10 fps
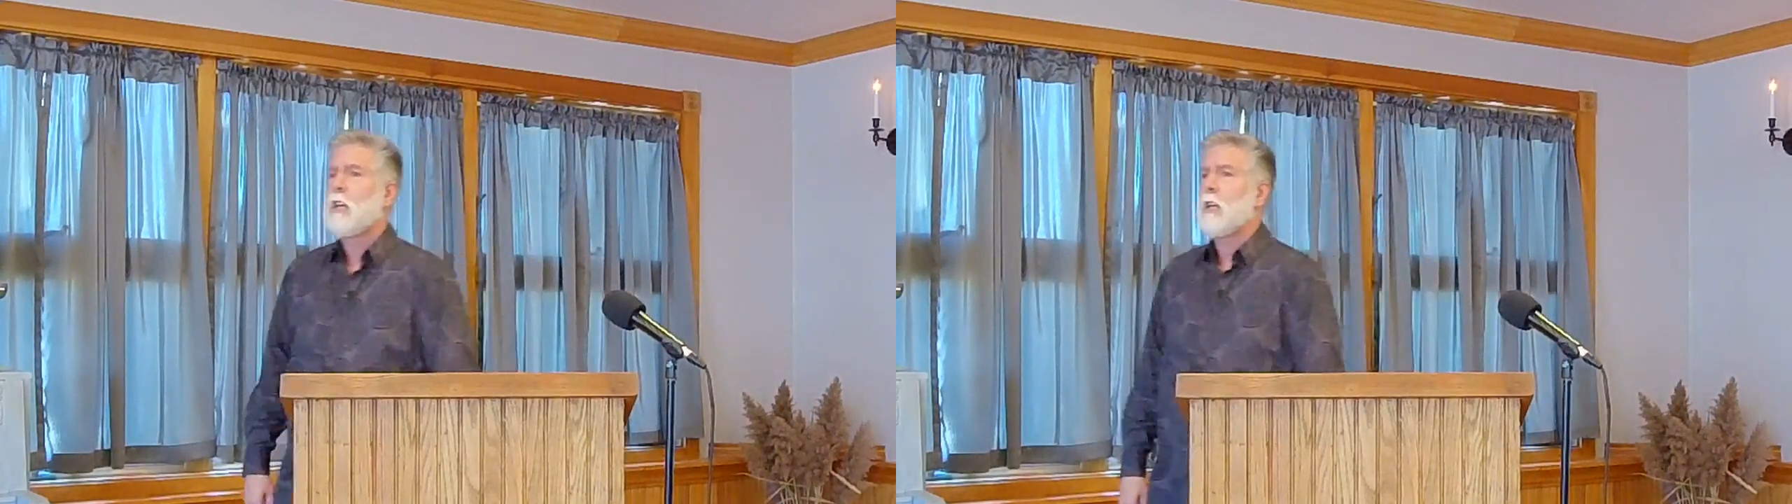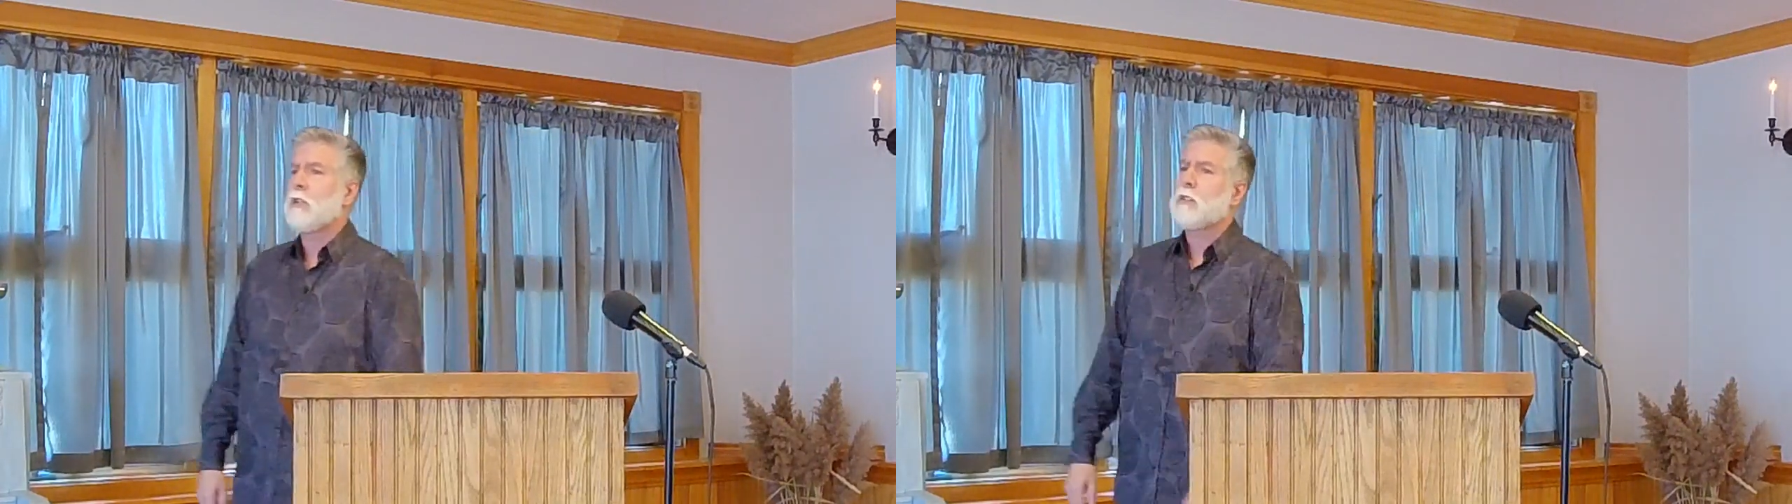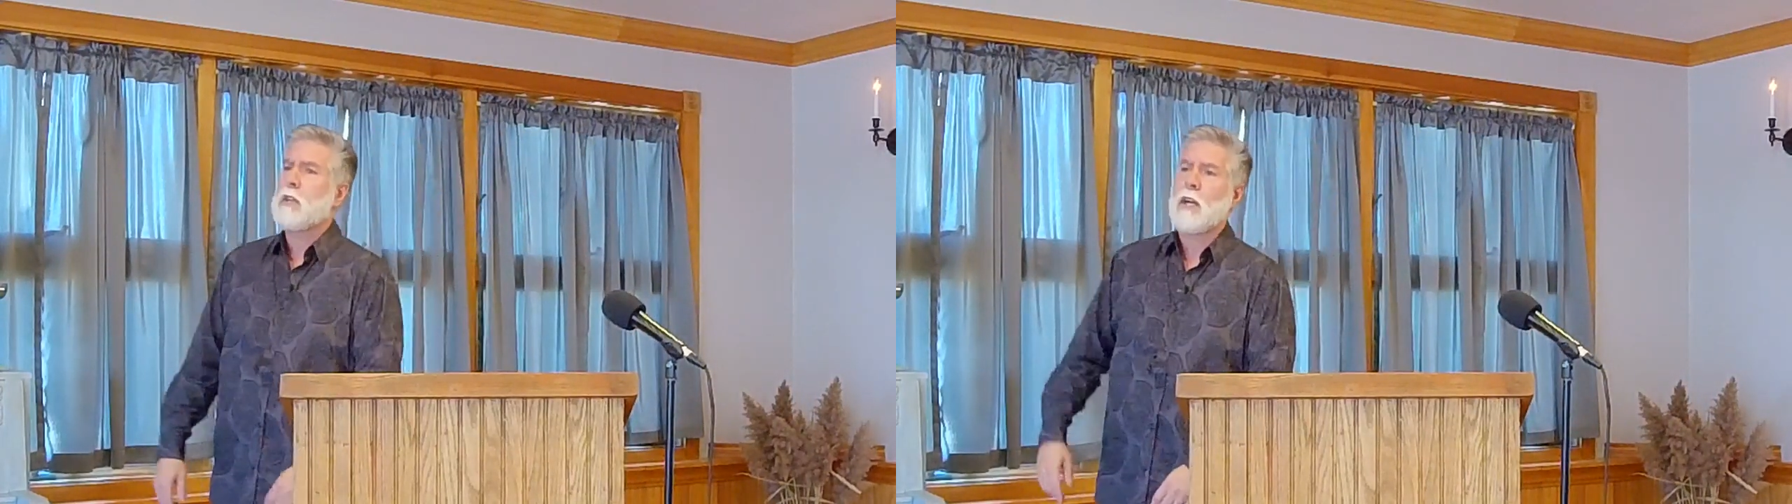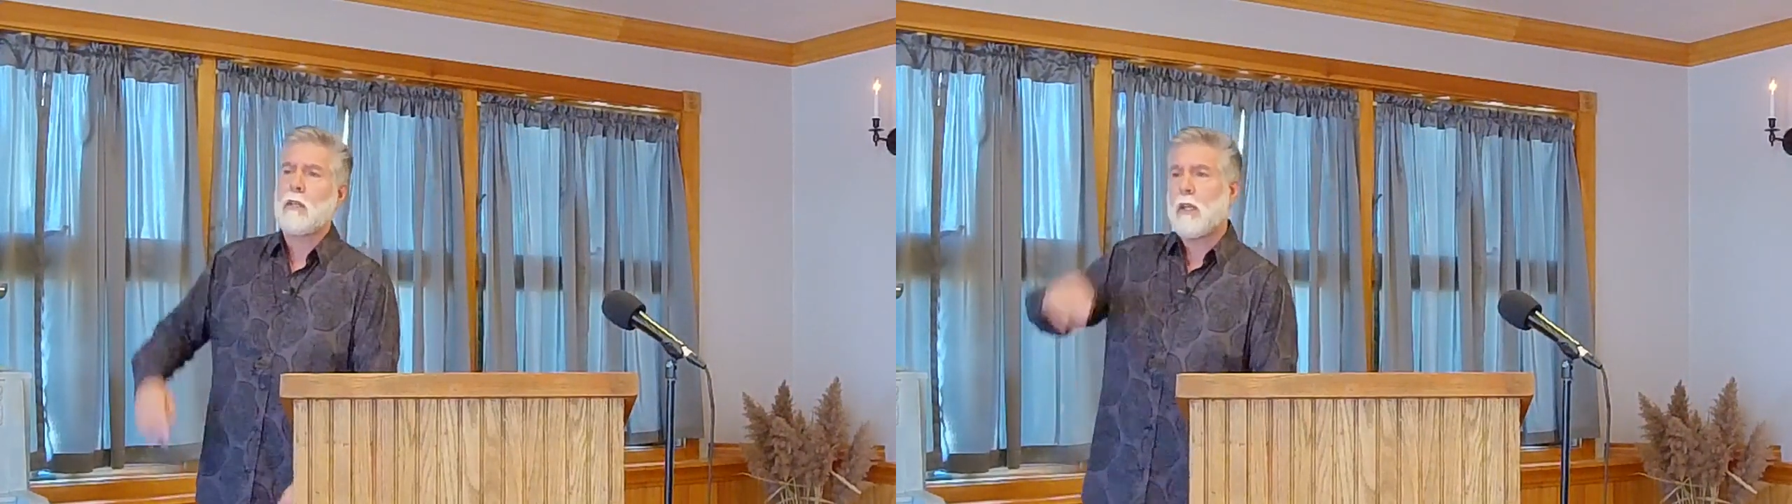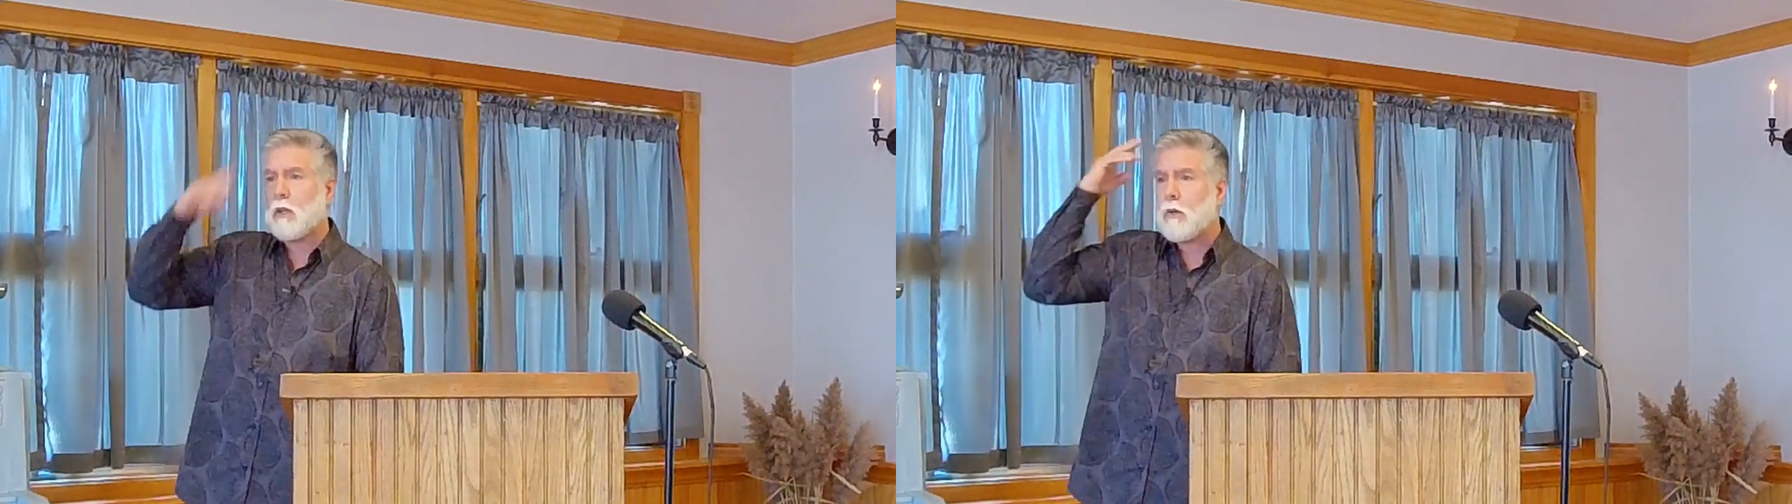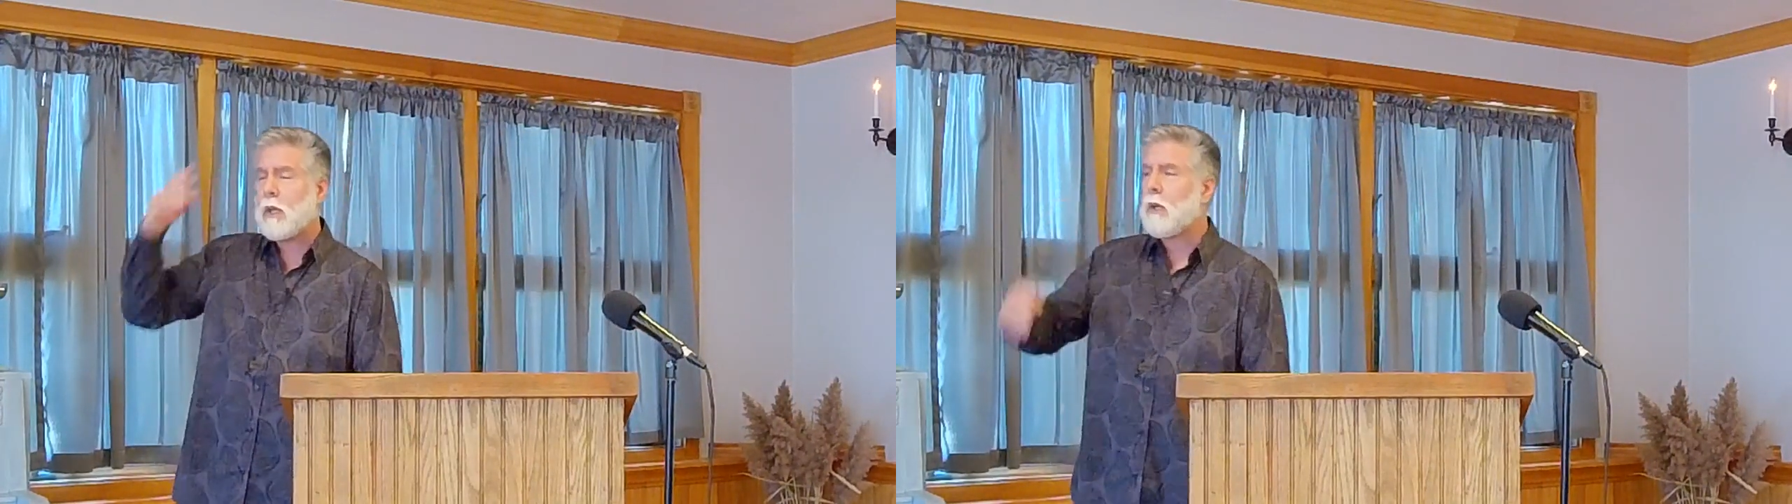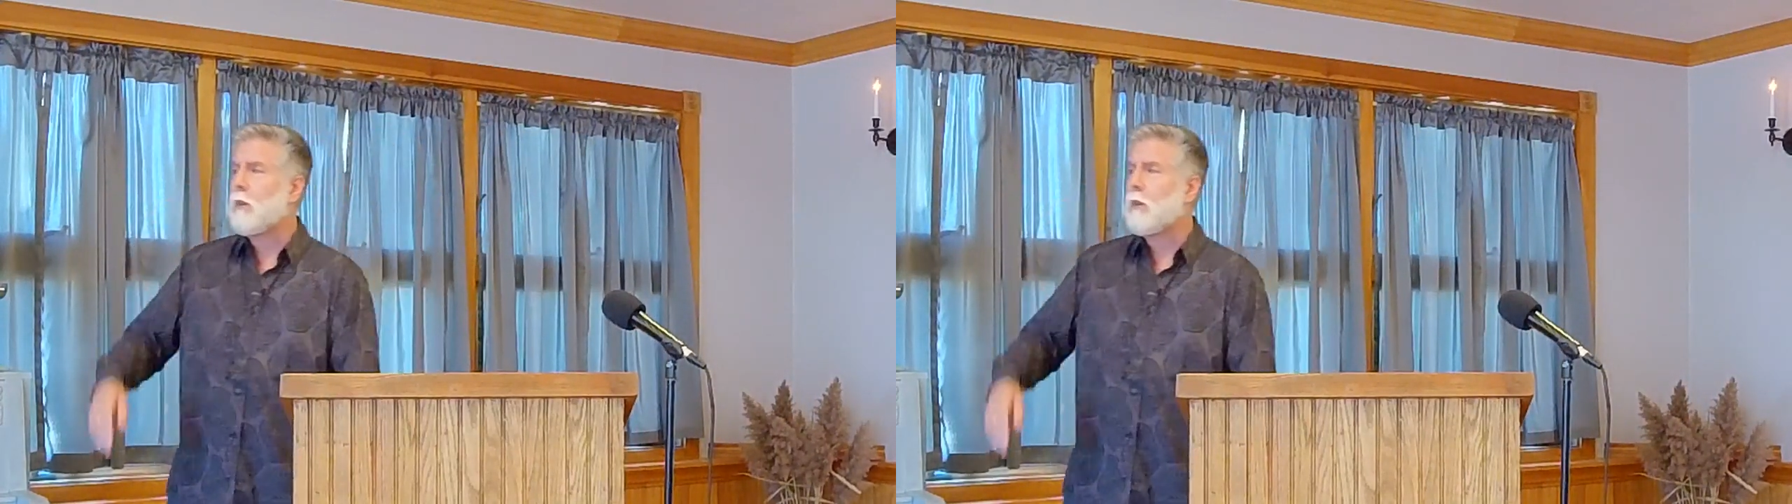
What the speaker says: And it's not like, okay,